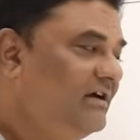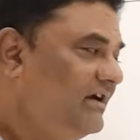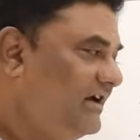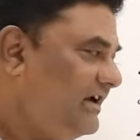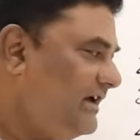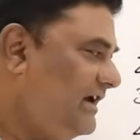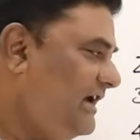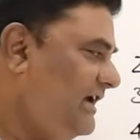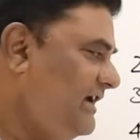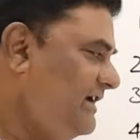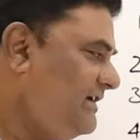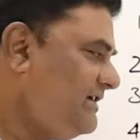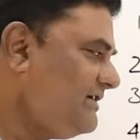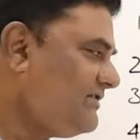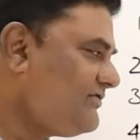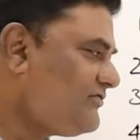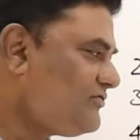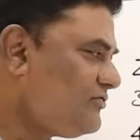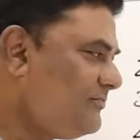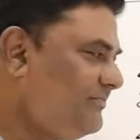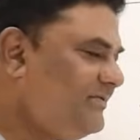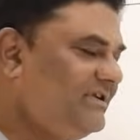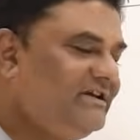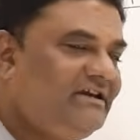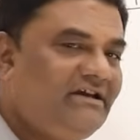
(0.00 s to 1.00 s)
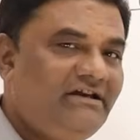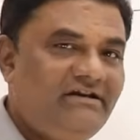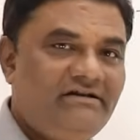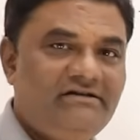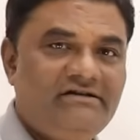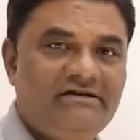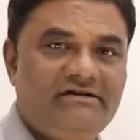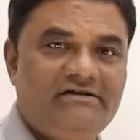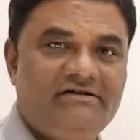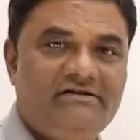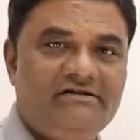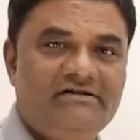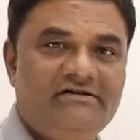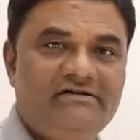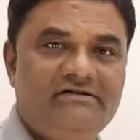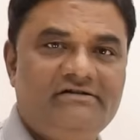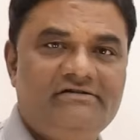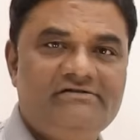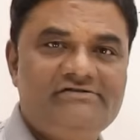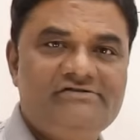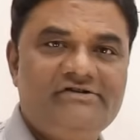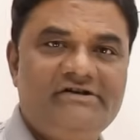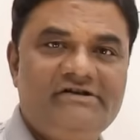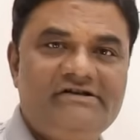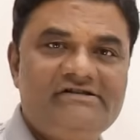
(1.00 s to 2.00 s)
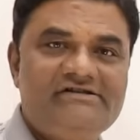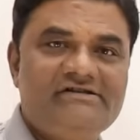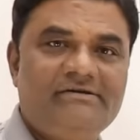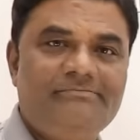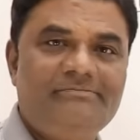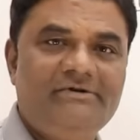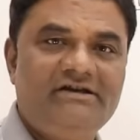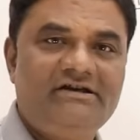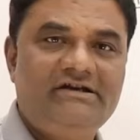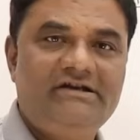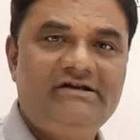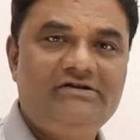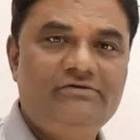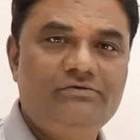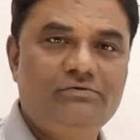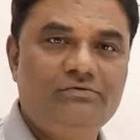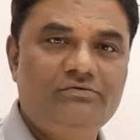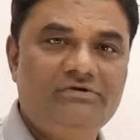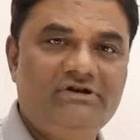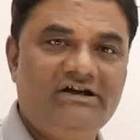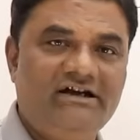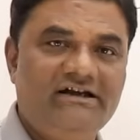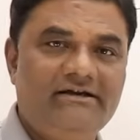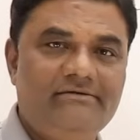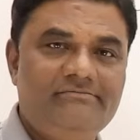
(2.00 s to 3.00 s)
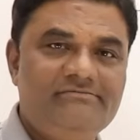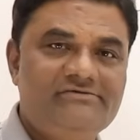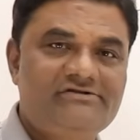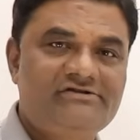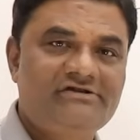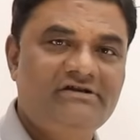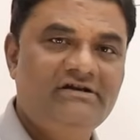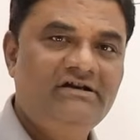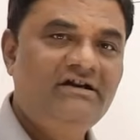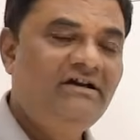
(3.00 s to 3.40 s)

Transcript: 8 is duplicated, so it is appearing 2 times.